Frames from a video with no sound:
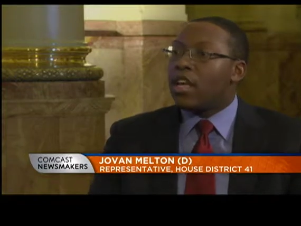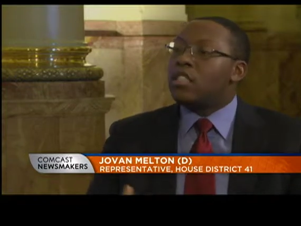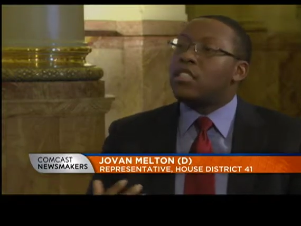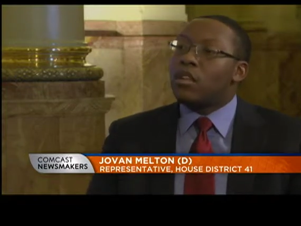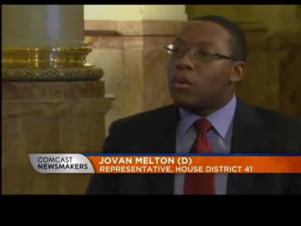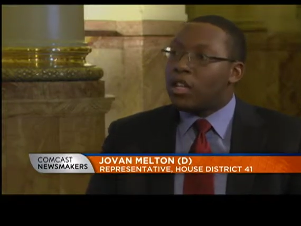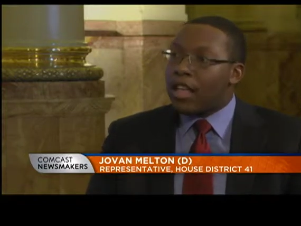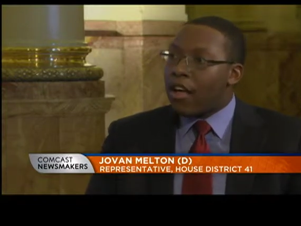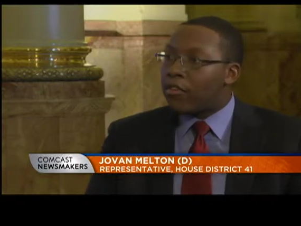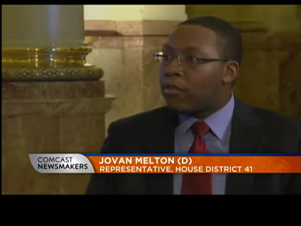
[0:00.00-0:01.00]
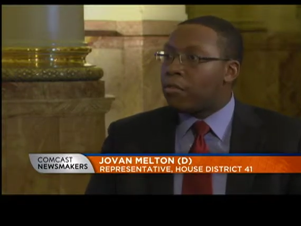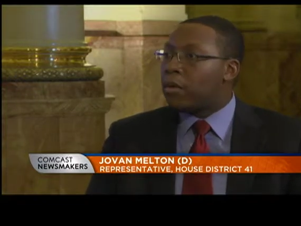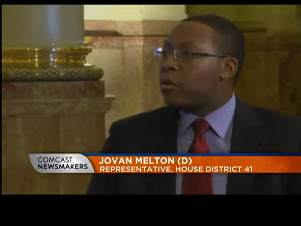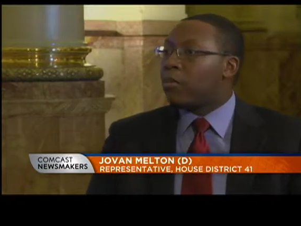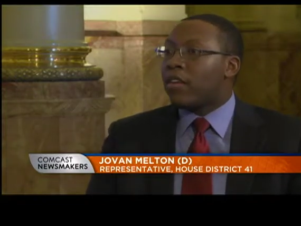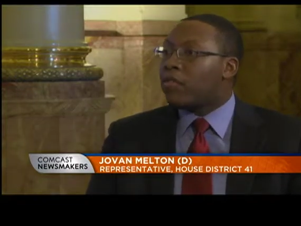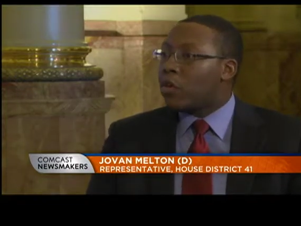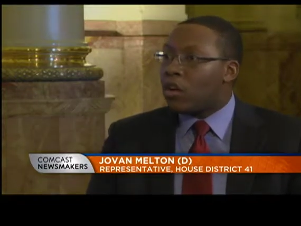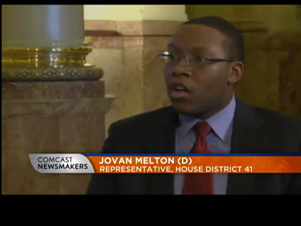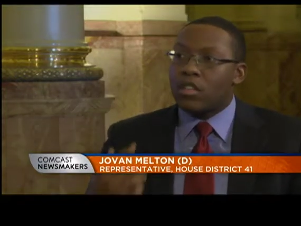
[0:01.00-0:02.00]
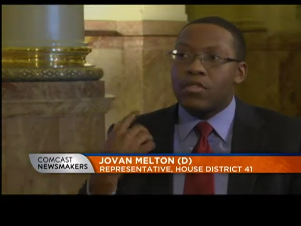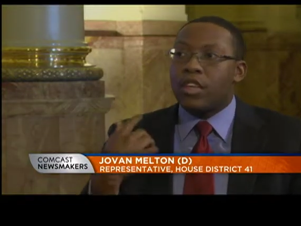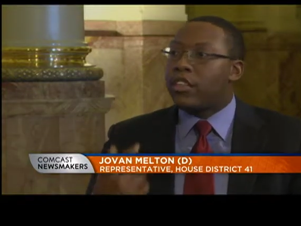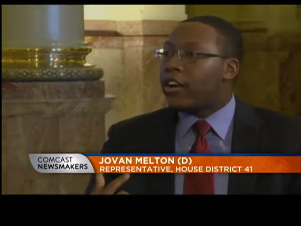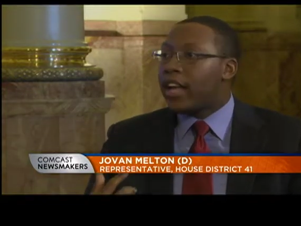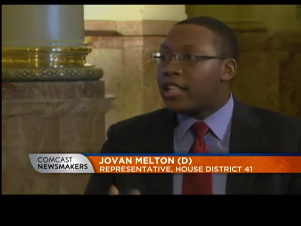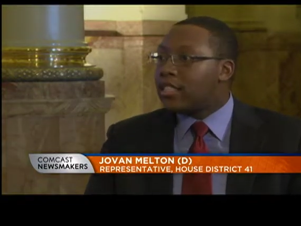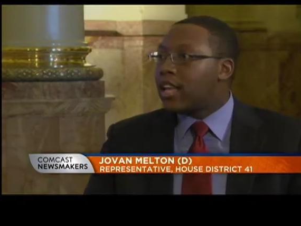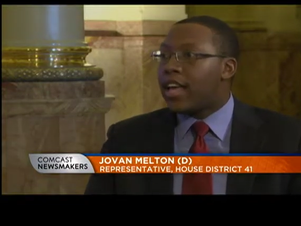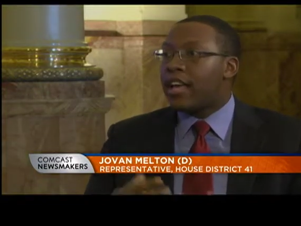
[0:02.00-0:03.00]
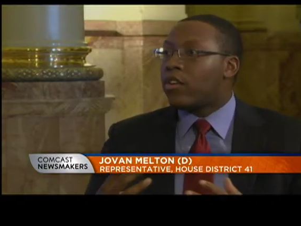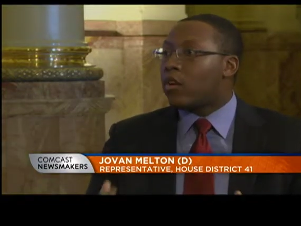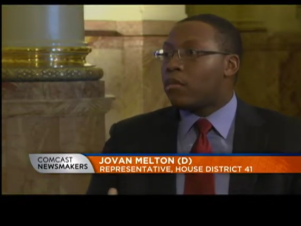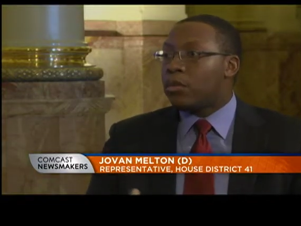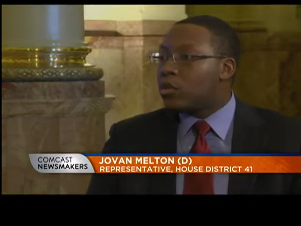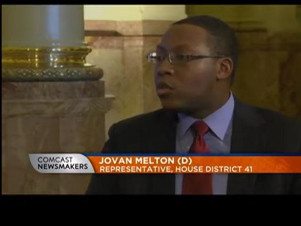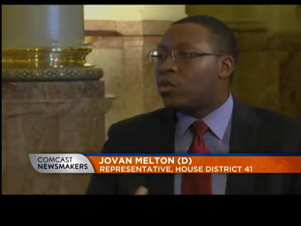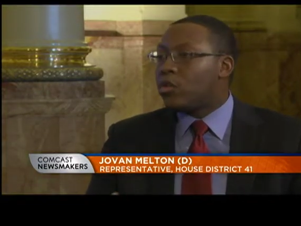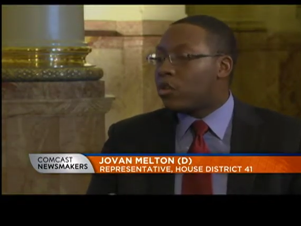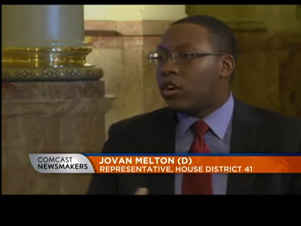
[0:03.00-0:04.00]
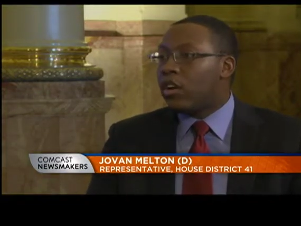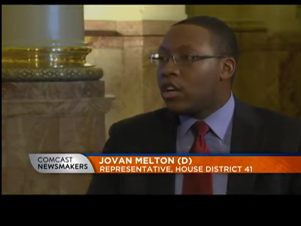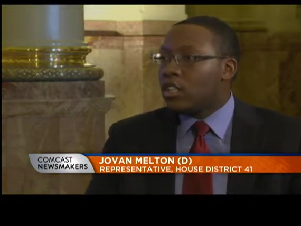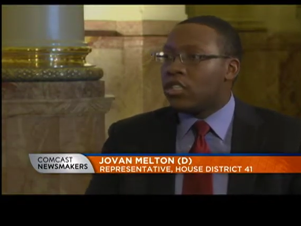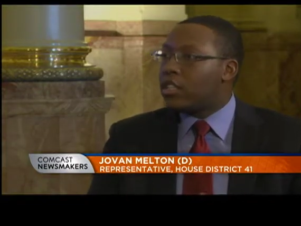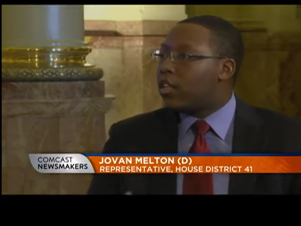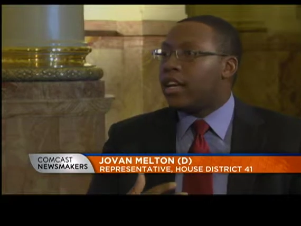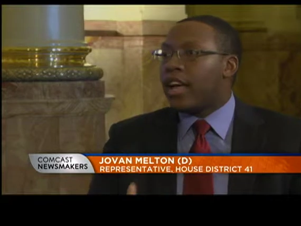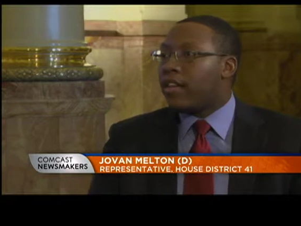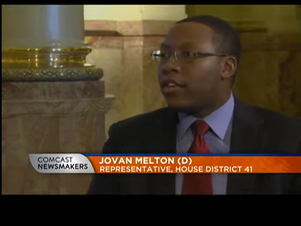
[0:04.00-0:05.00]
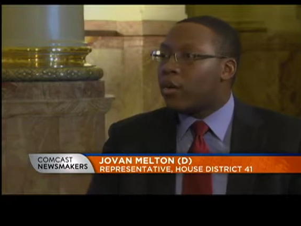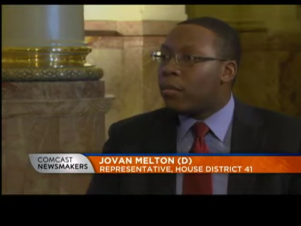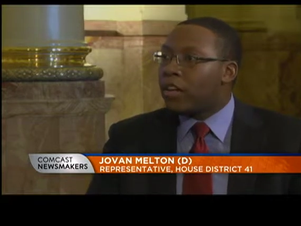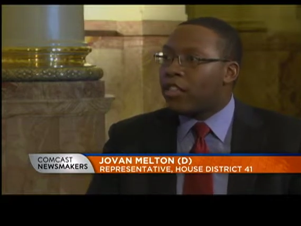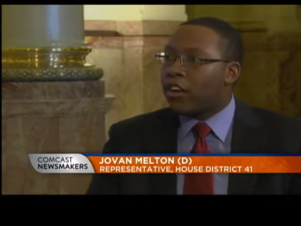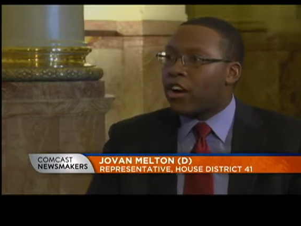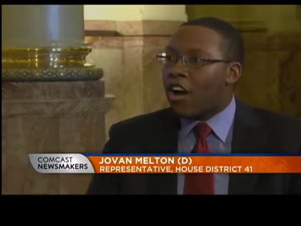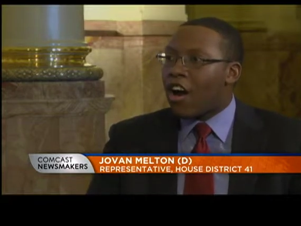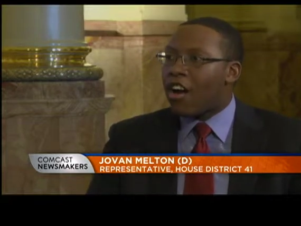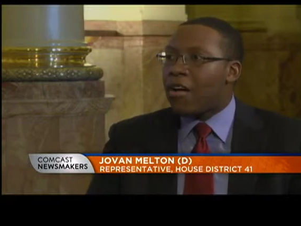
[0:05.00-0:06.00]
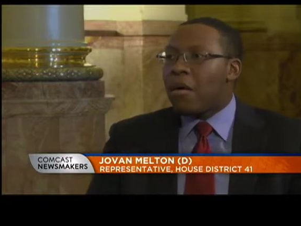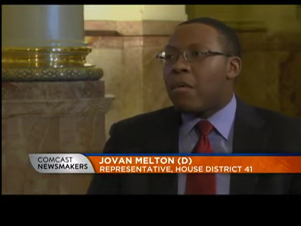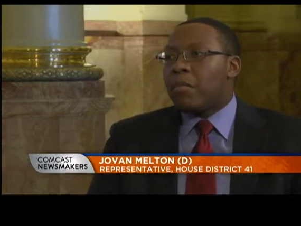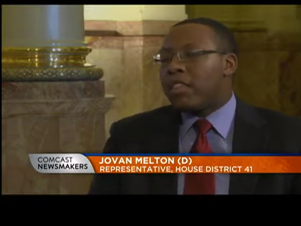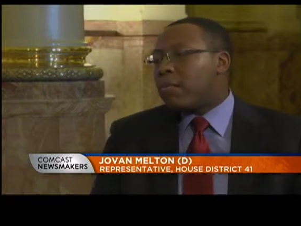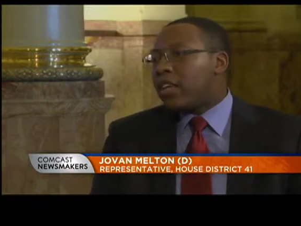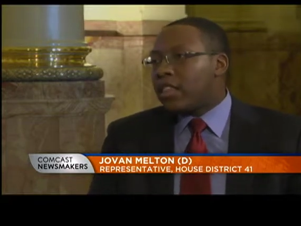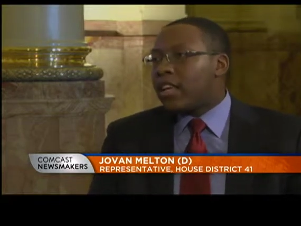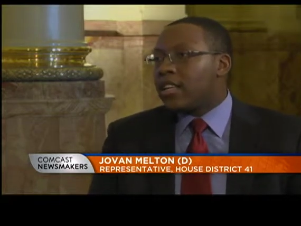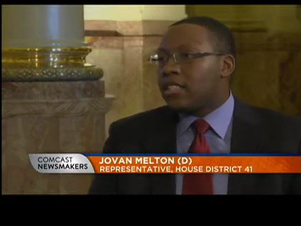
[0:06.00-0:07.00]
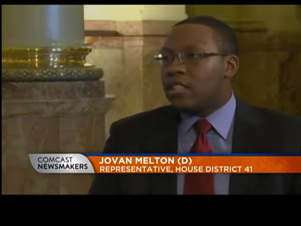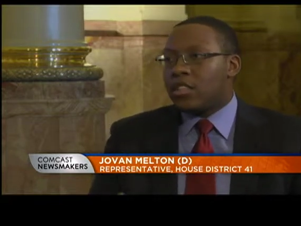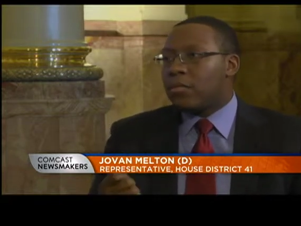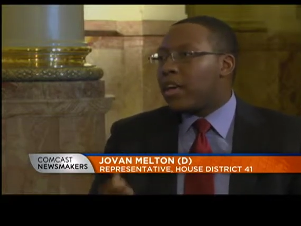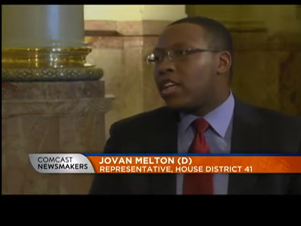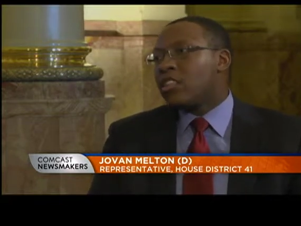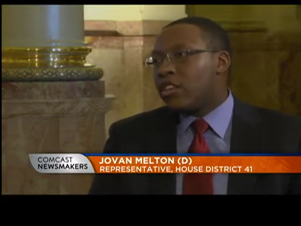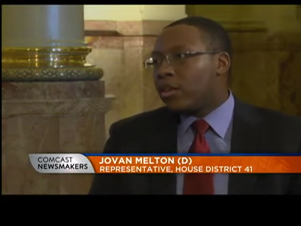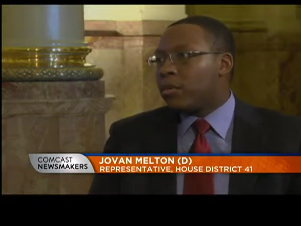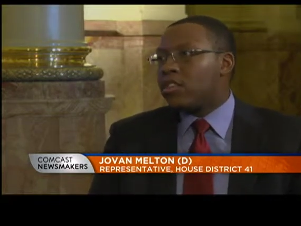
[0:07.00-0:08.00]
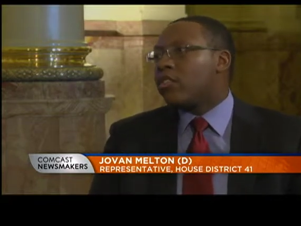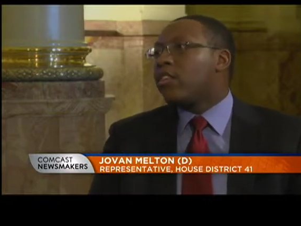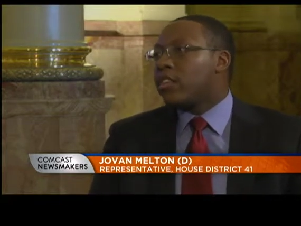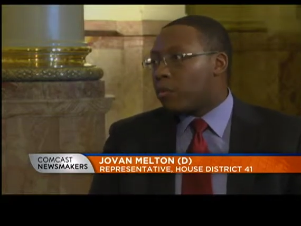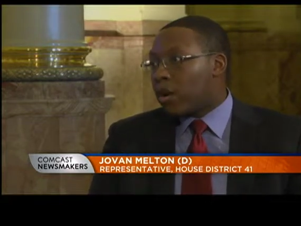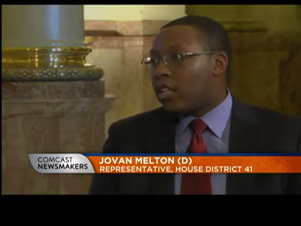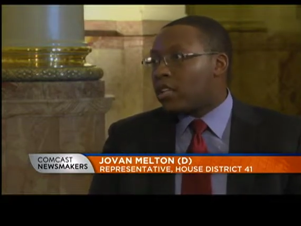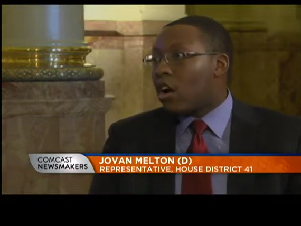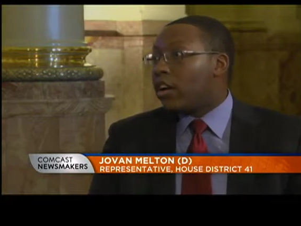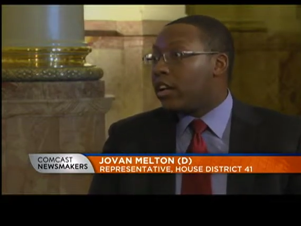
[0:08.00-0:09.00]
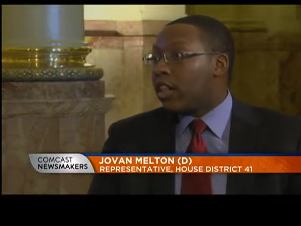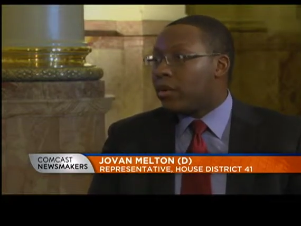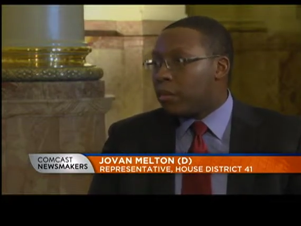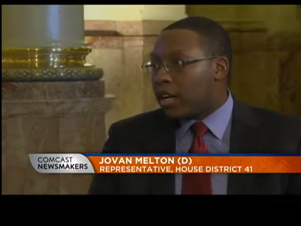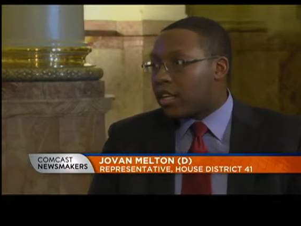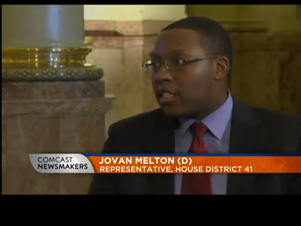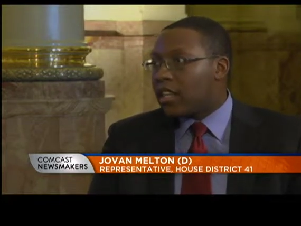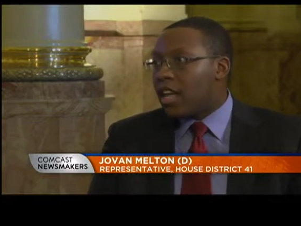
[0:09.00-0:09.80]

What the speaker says: It still will allow for people to make phone calls via their headset or Bluetooth or just the equipment in their car. But the big thing is just making sure that we strengthen what's already on the books.